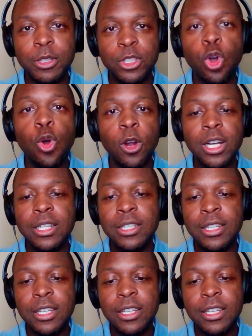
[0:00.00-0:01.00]
Torah,
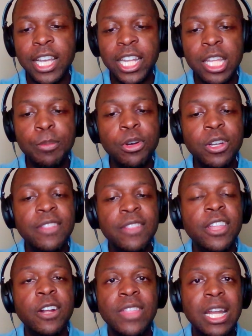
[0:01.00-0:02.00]
and he put in
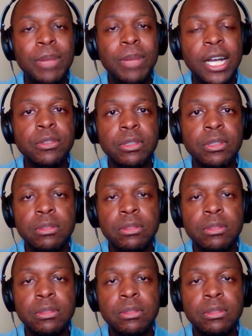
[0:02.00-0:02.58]
there that about